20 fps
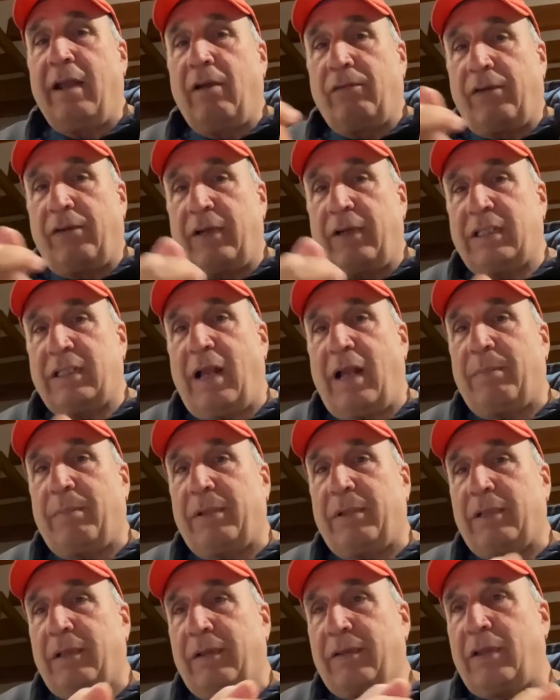For
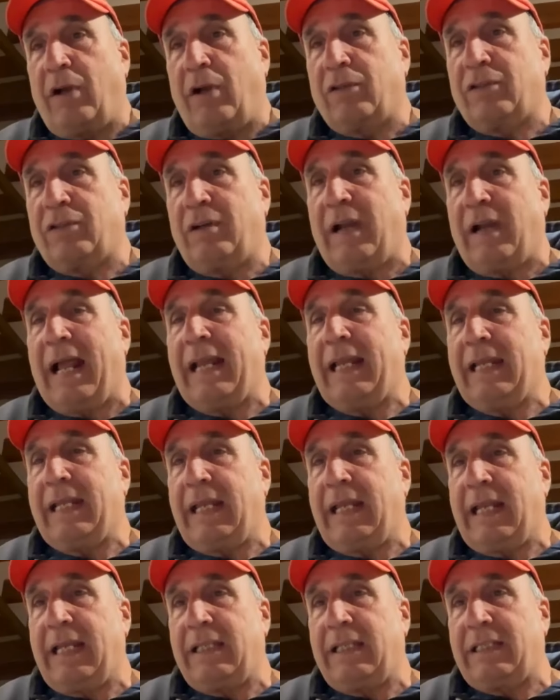example, Dr.
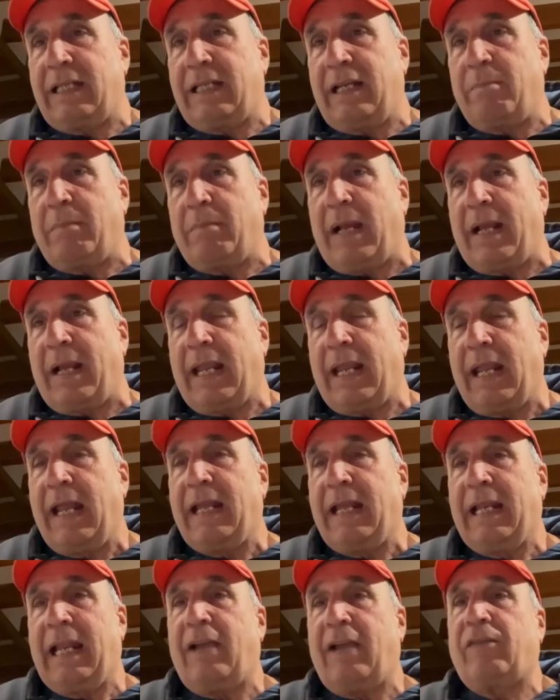Ali is in my
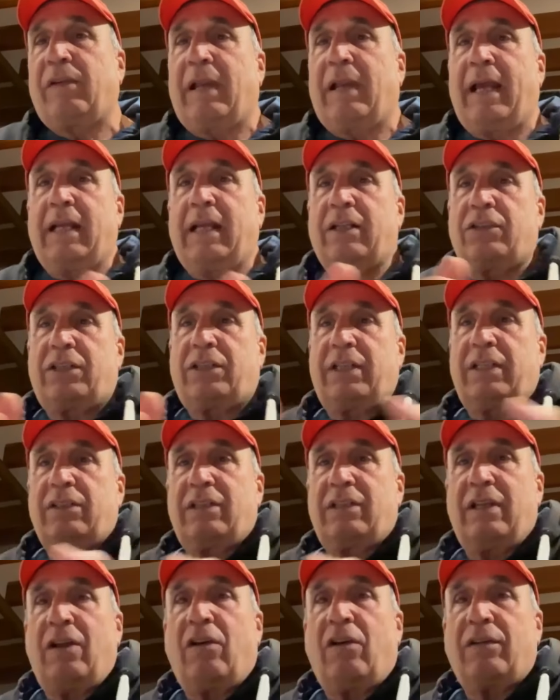left leg. She's
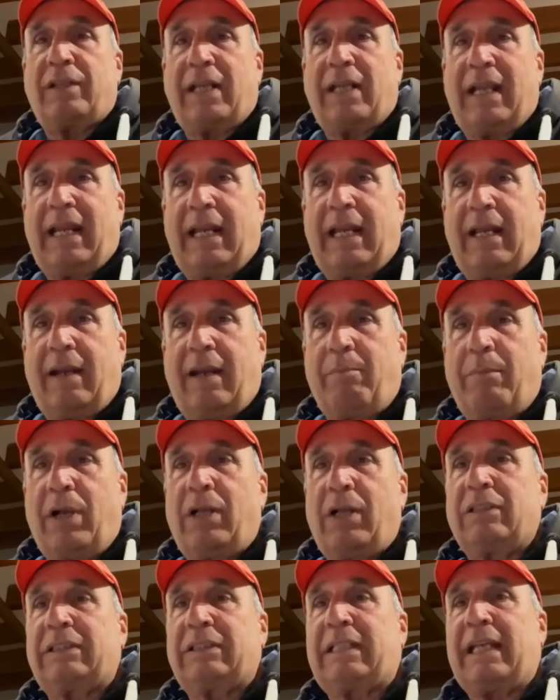not in
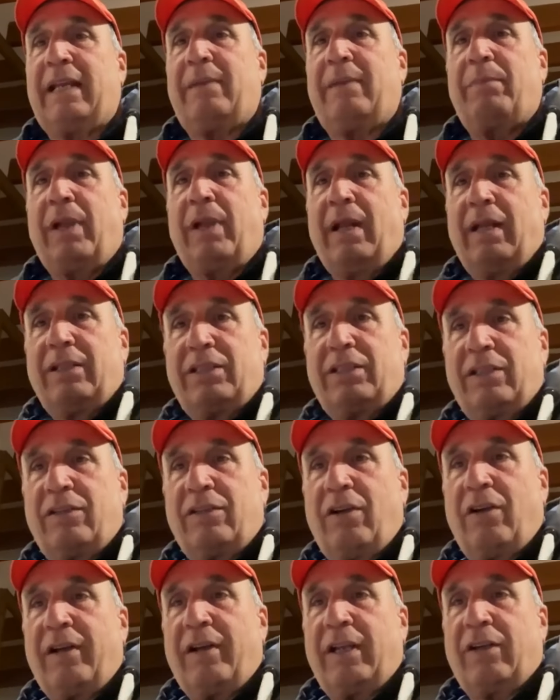Merle's team. She's
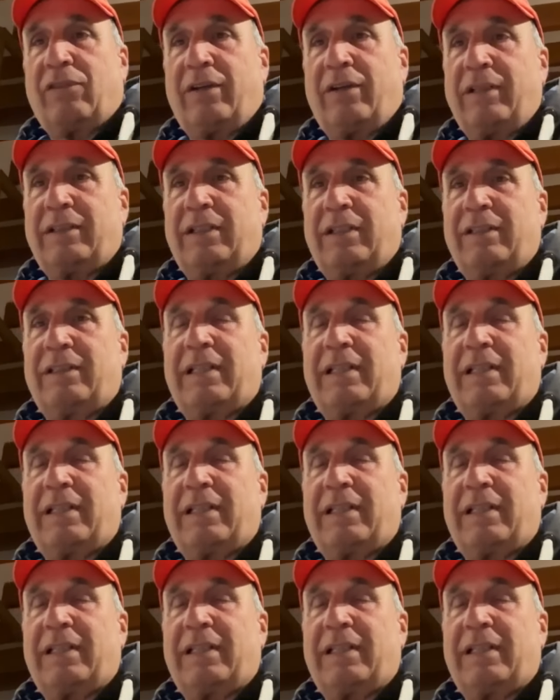not in Chris's